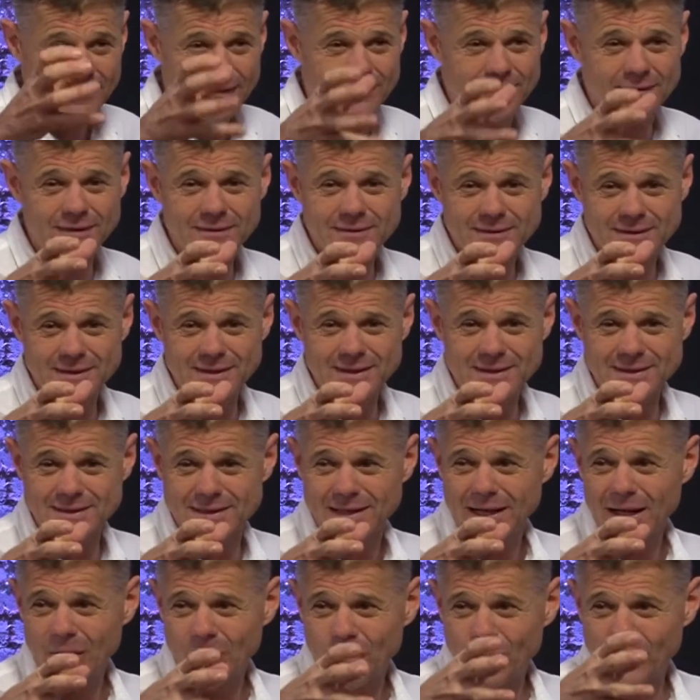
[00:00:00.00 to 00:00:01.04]
this
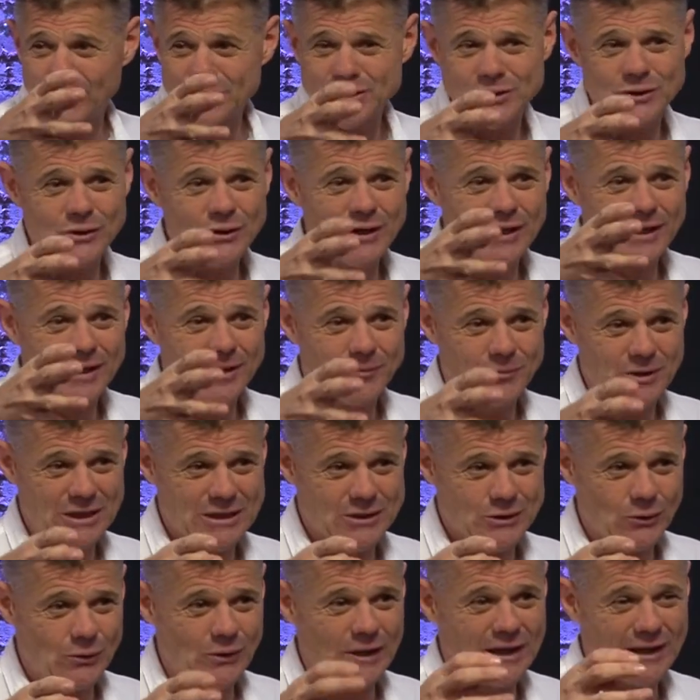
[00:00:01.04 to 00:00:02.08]
is what you're going to be
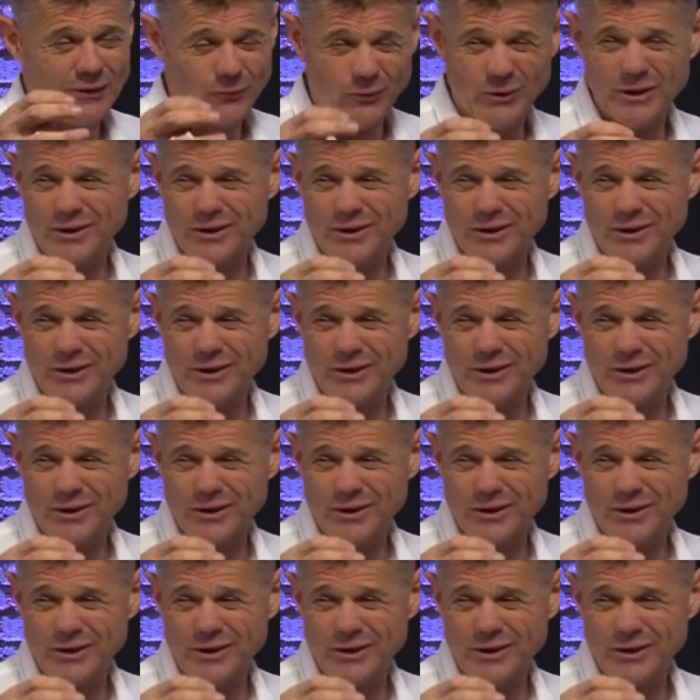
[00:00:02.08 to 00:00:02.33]
doing